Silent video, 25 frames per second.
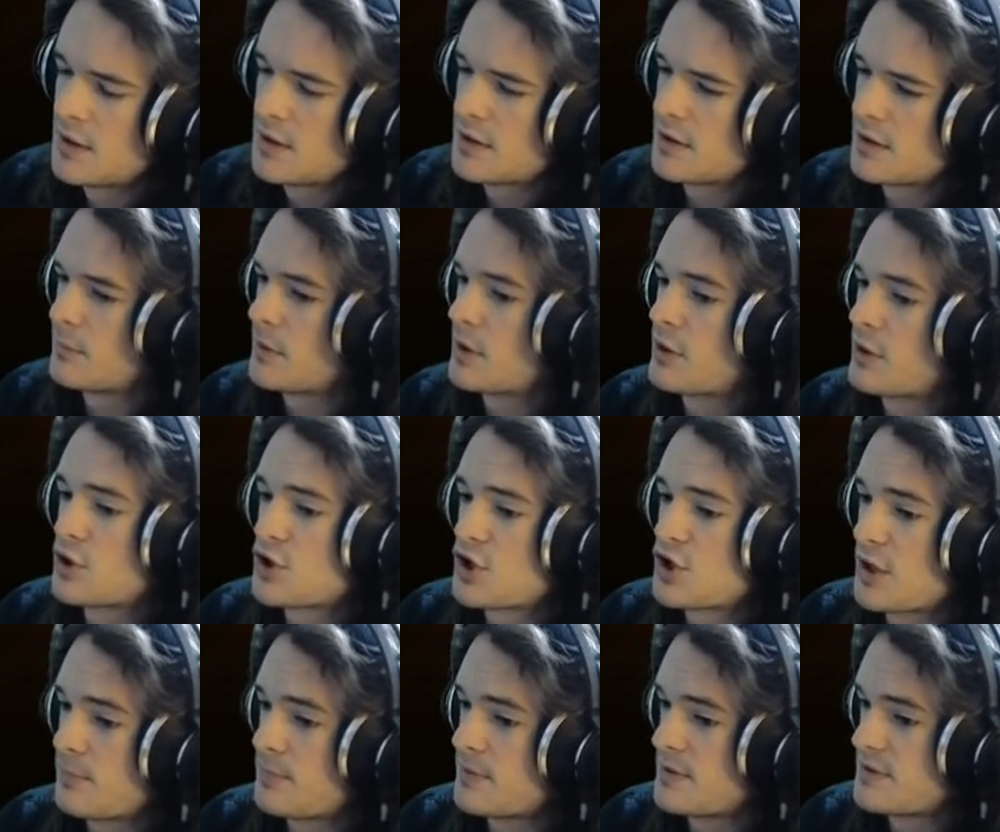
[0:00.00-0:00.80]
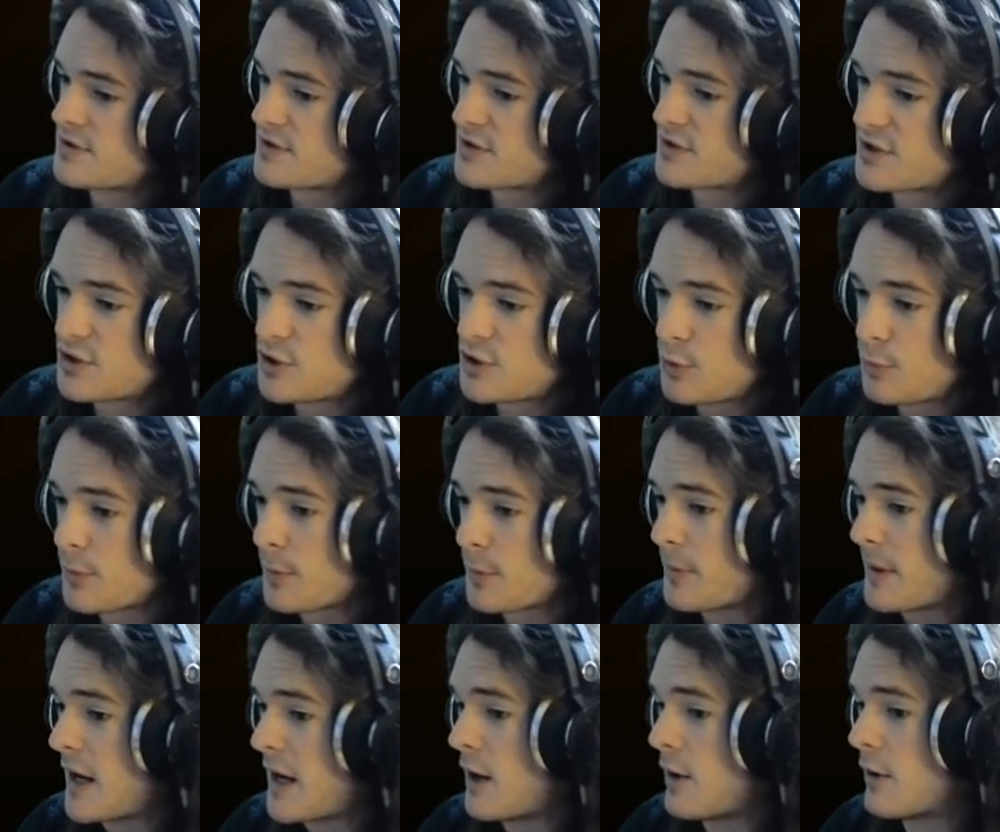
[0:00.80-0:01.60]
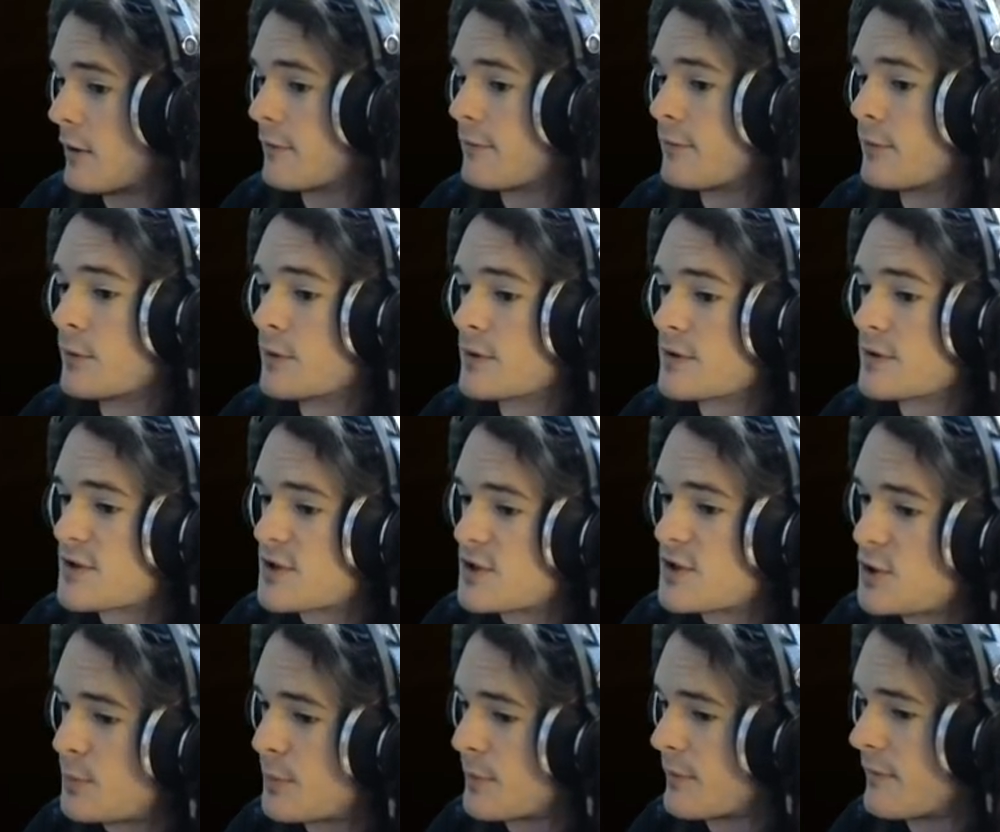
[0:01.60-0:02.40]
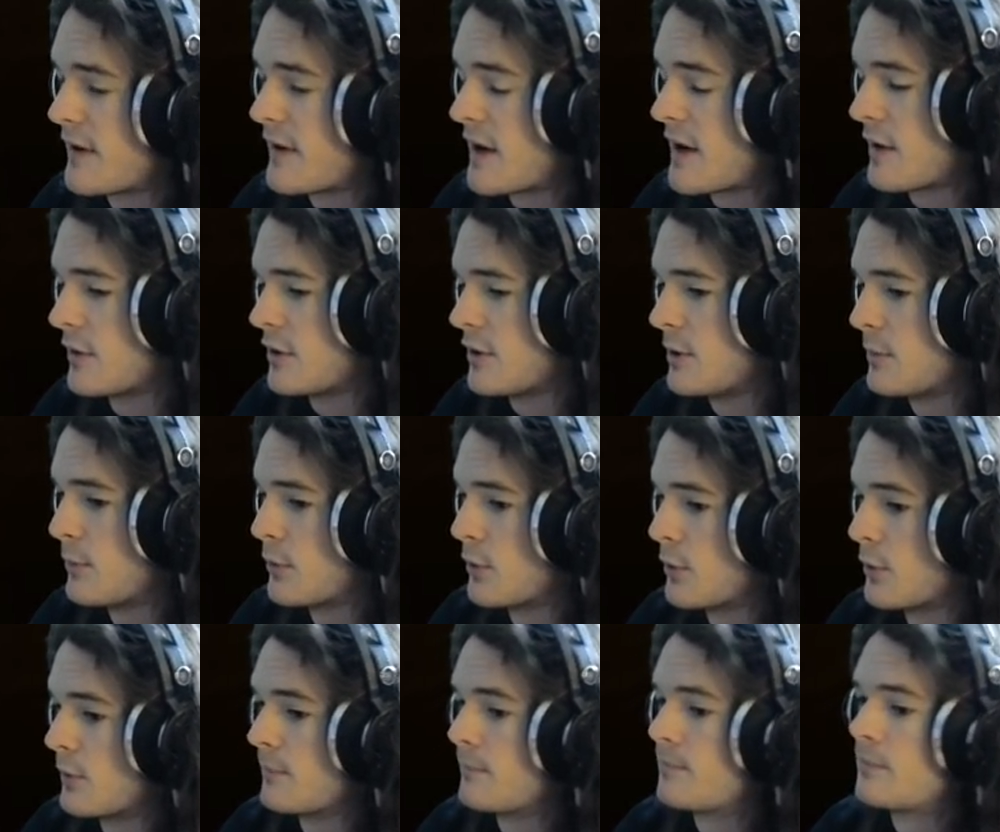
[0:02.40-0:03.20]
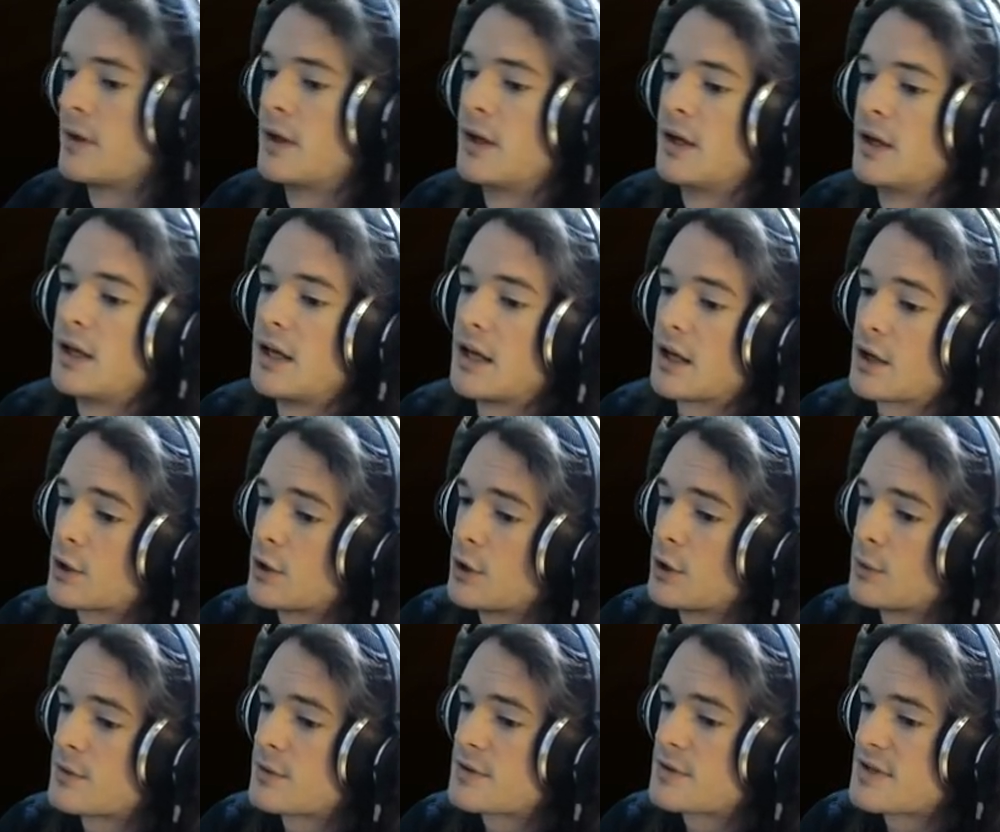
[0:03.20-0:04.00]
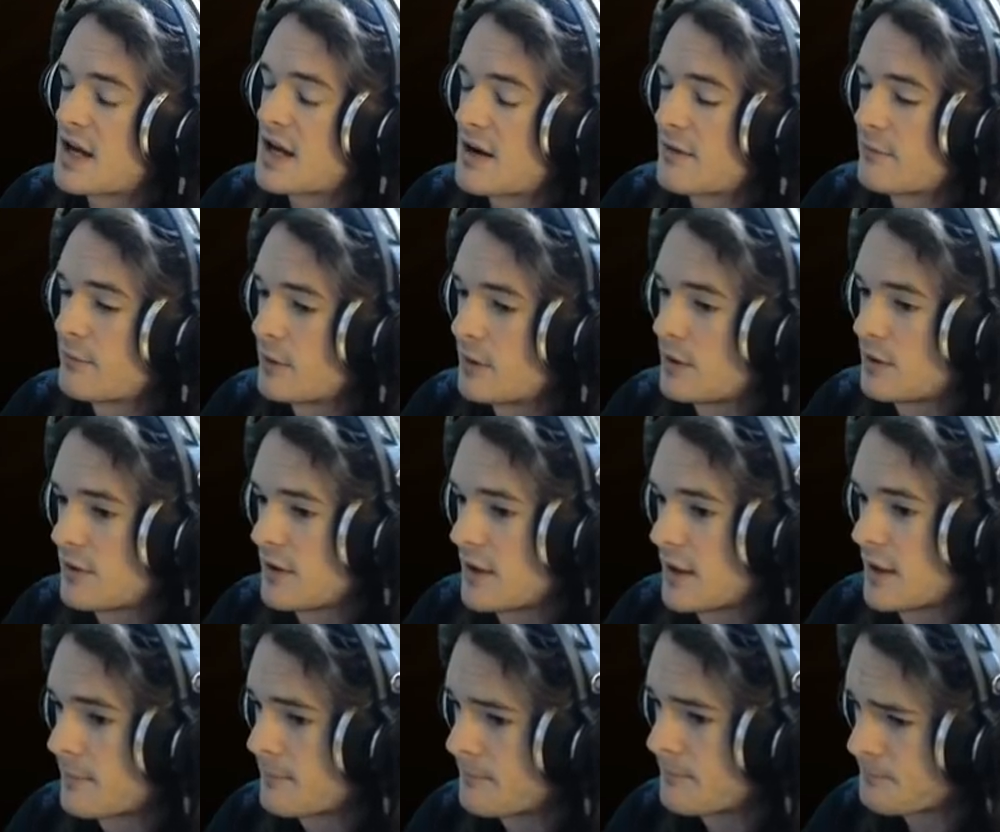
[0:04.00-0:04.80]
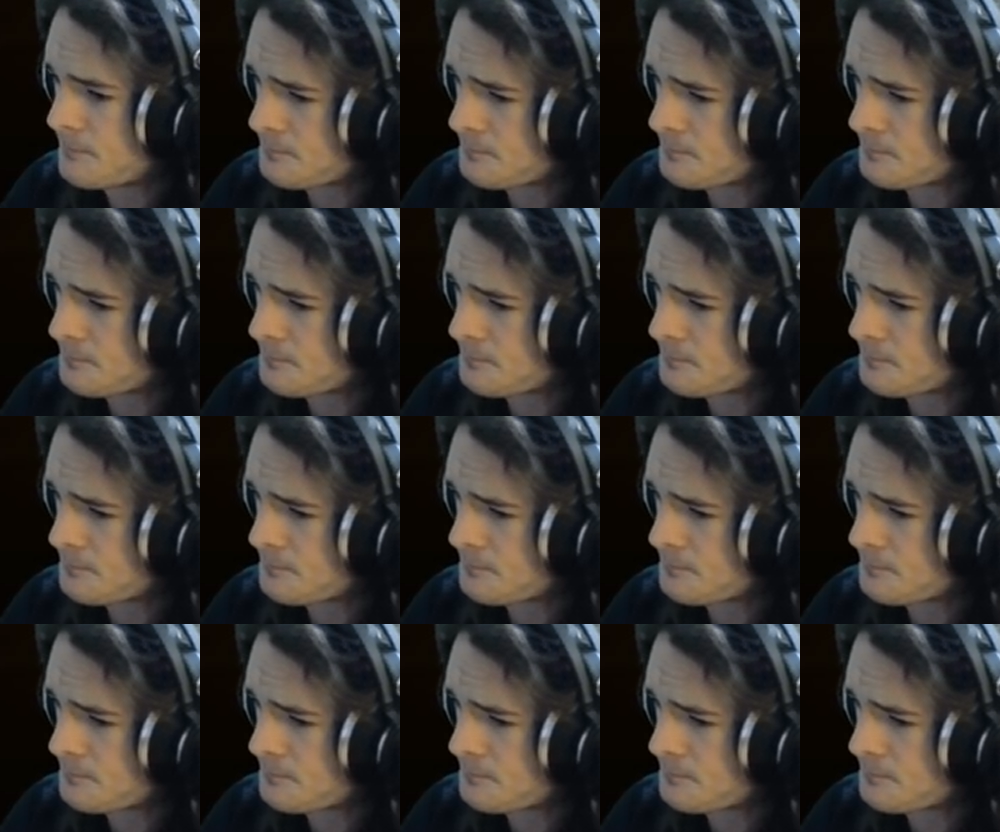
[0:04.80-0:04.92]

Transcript: The Mothership is super powerful, super valuable. It cloaks everything.